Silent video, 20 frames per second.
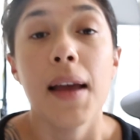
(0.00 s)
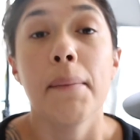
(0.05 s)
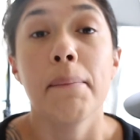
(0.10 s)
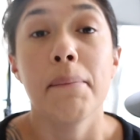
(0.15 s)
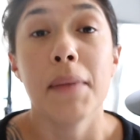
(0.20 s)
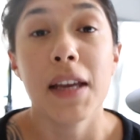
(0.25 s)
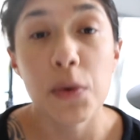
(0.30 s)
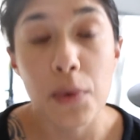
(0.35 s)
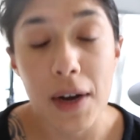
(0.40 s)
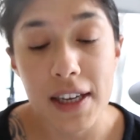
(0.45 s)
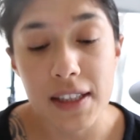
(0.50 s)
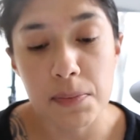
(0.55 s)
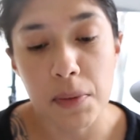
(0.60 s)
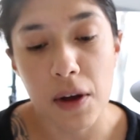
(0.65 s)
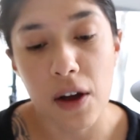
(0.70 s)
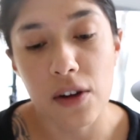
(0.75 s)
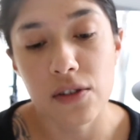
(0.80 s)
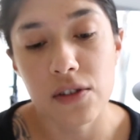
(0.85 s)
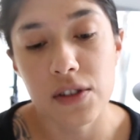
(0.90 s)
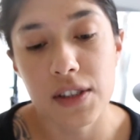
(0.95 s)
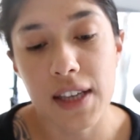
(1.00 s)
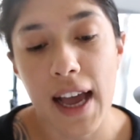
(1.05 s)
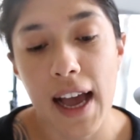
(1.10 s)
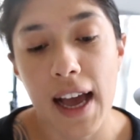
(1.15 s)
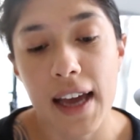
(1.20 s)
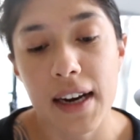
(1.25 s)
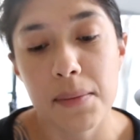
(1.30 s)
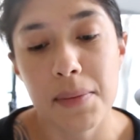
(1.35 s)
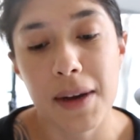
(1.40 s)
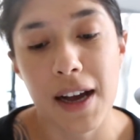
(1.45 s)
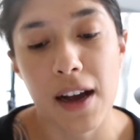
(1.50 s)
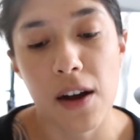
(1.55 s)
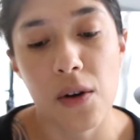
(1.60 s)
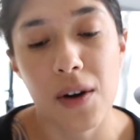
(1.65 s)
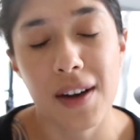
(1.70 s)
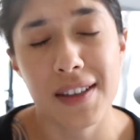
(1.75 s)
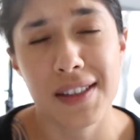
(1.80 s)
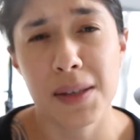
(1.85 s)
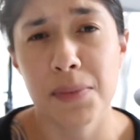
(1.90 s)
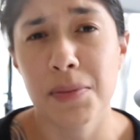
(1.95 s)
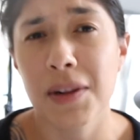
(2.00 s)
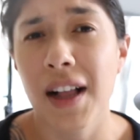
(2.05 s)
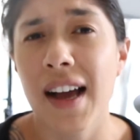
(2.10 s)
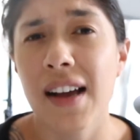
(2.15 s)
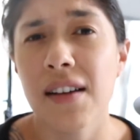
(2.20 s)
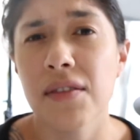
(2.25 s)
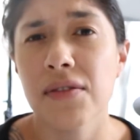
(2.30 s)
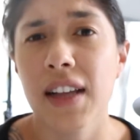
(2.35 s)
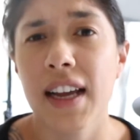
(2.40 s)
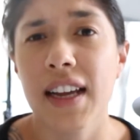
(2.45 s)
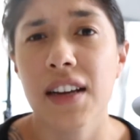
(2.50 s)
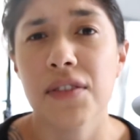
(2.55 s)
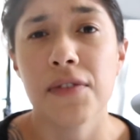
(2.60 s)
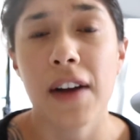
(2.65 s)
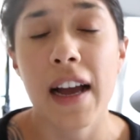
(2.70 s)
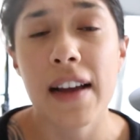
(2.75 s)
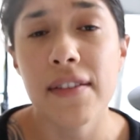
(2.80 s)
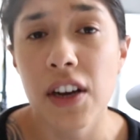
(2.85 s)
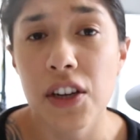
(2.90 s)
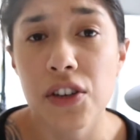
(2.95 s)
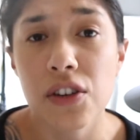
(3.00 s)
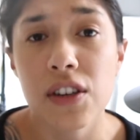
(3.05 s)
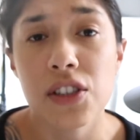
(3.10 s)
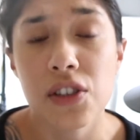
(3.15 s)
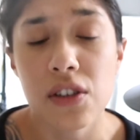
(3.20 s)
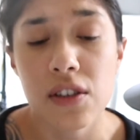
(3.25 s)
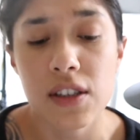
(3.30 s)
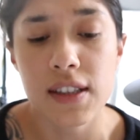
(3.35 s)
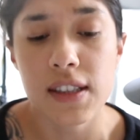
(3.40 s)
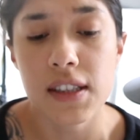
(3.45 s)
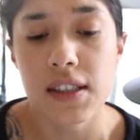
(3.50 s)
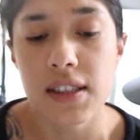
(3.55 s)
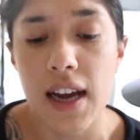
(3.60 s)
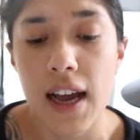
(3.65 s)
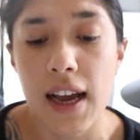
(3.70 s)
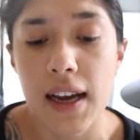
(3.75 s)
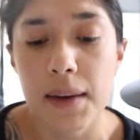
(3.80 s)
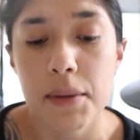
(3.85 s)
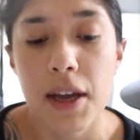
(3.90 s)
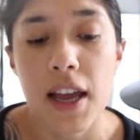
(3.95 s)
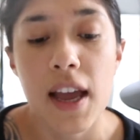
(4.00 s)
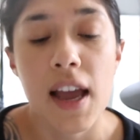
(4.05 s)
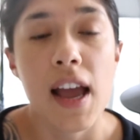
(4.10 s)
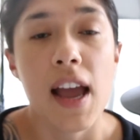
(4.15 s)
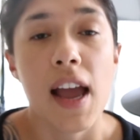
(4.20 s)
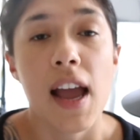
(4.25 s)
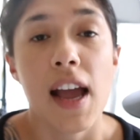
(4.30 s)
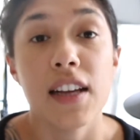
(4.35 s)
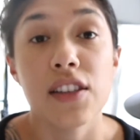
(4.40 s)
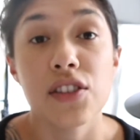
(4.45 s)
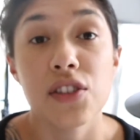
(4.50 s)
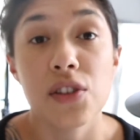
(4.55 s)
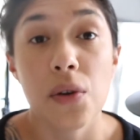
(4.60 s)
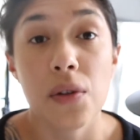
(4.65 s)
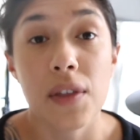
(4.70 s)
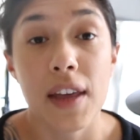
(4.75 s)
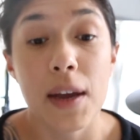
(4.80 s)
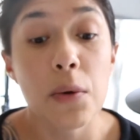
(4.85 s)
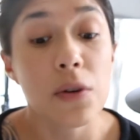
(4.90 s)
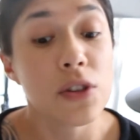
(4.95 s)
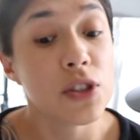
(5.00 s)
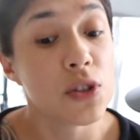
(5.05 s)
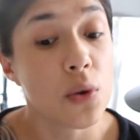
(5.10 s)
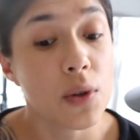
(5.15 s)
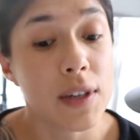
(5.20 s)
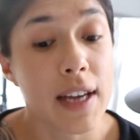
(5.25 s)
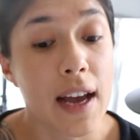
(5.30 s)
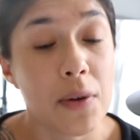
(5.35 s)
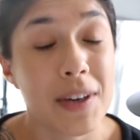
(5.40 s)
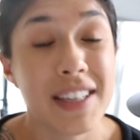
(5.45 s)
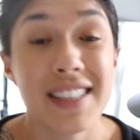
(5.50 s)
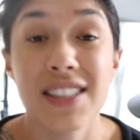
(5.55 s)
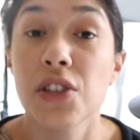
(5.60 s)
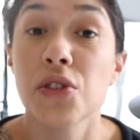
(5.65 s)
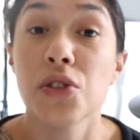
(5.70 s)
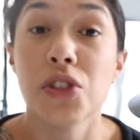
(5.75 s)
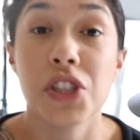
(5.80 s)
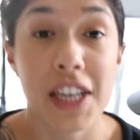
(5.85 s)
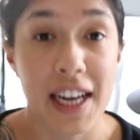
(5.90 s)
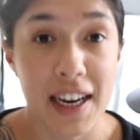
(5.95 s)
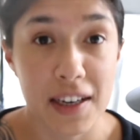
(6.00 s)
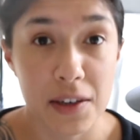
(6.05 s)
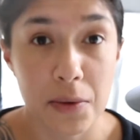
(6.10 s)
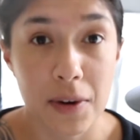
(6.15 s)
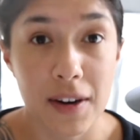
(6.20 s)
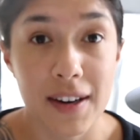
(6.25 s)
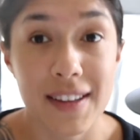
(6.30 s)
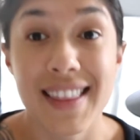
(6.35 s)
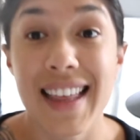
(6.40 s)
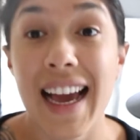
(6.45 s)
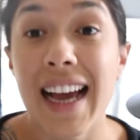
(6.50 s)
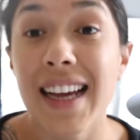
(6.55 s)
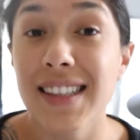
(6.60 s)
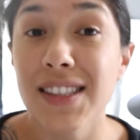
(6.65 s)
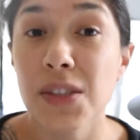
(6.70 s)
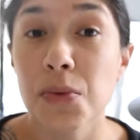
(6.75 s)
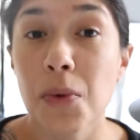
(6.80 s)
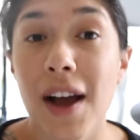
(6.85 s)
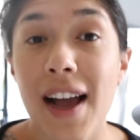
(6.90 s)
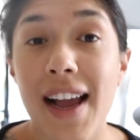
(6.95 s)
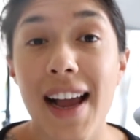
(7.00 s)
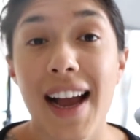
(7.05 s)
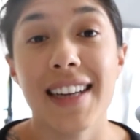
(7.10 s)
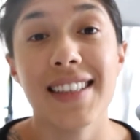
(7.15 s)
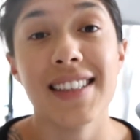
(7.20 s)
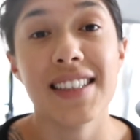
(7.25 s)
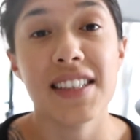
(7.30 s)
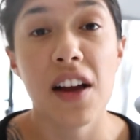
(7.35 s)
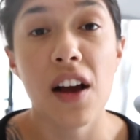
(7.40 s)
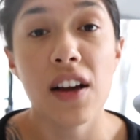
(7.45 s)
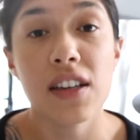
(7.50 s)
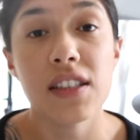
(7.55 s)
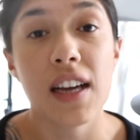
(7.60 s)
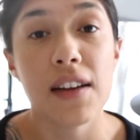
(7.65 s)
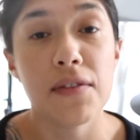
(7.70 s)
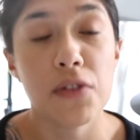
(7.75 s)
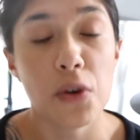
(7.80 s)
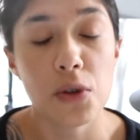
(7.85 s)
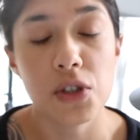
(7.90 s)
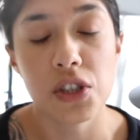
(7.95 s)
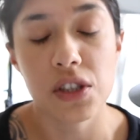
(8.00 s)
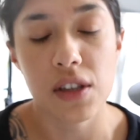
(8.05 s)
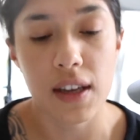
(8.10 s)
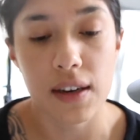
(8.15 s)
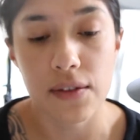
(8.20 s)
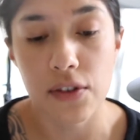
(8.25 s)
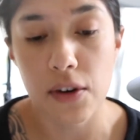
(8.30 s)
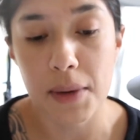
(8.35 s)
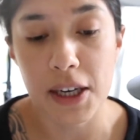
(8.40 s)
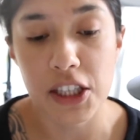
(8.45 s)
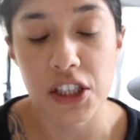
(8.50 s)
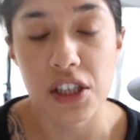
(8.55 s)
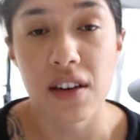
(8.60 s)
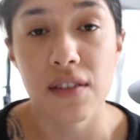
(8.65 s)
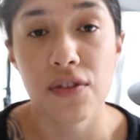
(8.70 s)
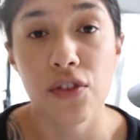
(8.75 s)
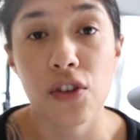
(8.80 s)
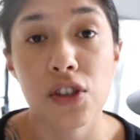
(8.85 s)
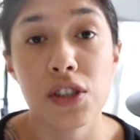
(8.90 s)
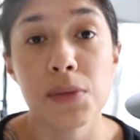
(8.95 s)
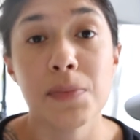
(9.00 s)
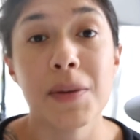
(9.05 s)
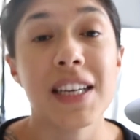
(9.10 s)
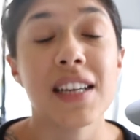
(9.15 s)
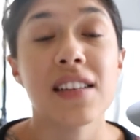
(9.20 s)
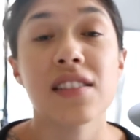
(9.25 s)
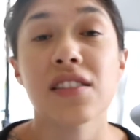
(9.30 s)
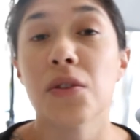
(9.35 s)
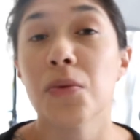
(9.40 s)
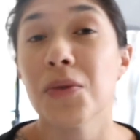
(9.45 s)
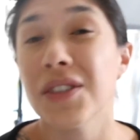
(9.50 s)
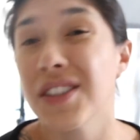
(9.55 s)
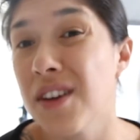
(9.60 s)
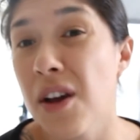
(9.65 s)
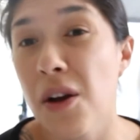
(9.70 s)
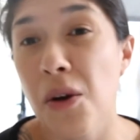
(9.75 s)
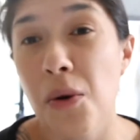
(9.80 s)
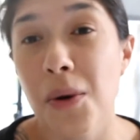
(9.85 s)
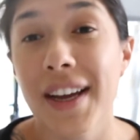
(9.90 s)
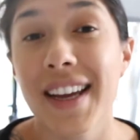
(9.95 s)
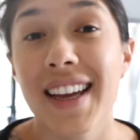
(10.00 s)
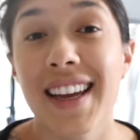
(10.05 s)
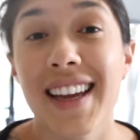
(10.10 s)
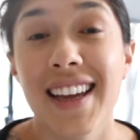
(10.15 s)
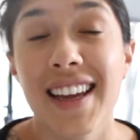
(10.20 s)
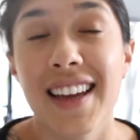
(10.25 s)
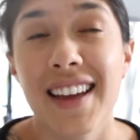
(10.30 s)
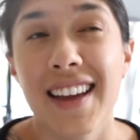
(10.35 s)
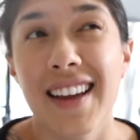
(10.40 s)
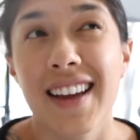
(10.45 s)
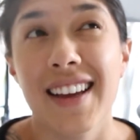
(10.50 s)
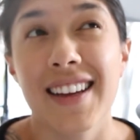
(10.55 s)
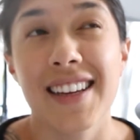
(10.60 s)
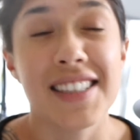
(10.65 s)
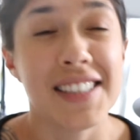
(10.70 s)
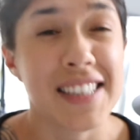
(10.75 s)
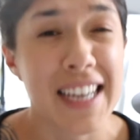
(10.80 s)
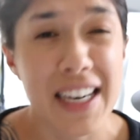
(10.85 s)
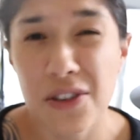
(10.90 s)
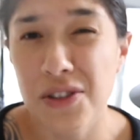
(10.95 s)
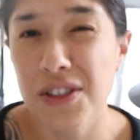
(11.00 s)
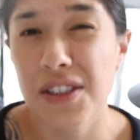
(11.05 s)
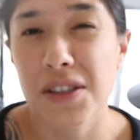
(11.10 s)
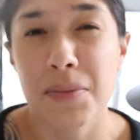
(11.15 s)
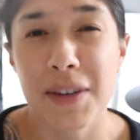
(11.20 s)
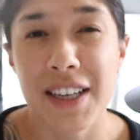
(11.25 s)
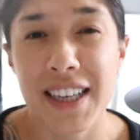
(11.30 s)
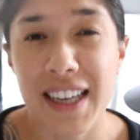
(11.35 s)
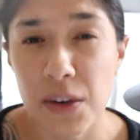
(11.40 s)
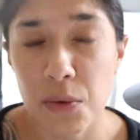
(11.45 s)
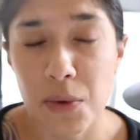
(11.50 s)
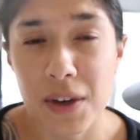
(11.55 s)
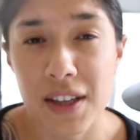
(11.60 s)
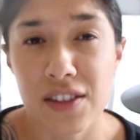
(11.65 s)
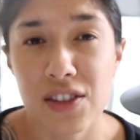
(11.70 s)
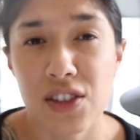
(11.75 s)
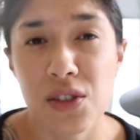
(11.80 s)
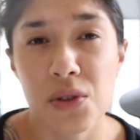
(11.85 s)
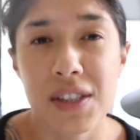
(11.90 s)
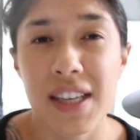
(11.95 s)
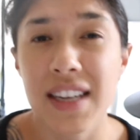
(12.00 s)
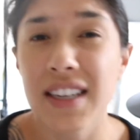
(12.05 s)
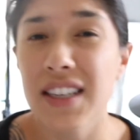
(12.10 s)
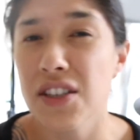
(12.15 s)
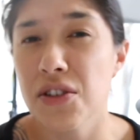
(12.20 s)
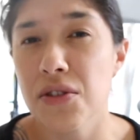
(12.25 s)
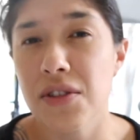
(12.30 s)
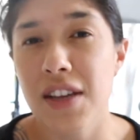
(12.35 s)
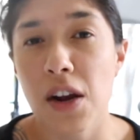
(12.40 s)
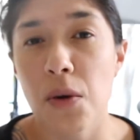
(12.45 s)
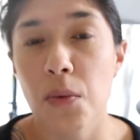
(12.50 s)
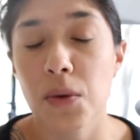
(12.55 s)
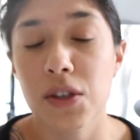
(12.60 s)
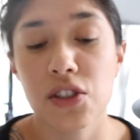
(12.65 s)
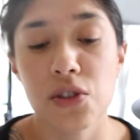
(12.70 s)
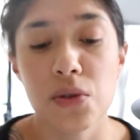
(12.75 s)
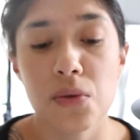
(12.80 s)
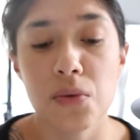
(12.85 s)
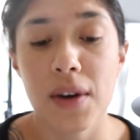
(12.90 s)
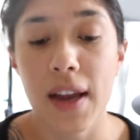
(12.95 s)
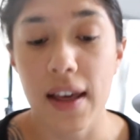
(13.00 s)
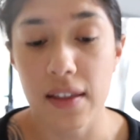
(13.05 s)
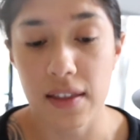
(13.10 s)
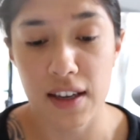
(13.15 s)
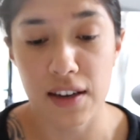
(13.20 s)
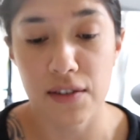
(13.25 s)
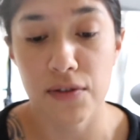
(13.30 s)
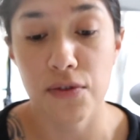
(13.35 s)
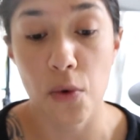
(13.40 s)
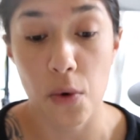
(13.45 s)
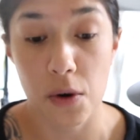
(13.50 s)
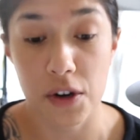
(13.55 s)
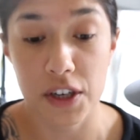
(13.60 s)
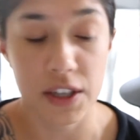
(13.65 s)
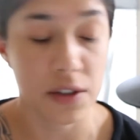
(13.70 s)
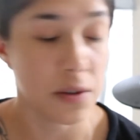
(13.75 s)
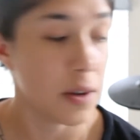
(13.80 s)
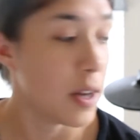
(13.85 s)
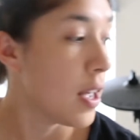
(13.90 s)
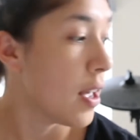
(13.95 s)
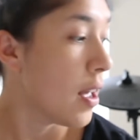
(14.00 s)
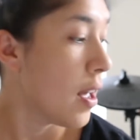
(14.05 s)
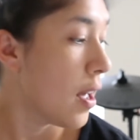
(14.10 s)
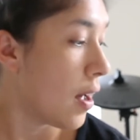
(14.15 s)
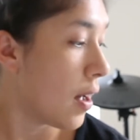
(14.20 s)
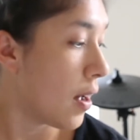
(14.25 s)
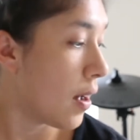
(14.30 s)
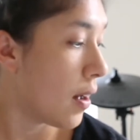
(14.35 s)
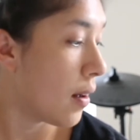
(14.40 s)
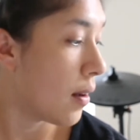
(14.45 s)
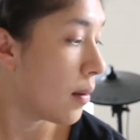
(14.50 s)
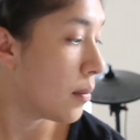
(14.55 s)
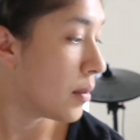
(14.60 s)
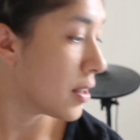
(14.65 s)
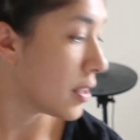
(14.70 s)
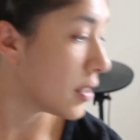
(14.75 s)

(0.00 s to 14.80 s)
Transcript: Midwest Bottles had about a supply of like five hundred during this time, and so they were sold out until January. That is why I did not divulge the information at first, because there was no containers to begin with. So sending you there would do nothing for you. Um,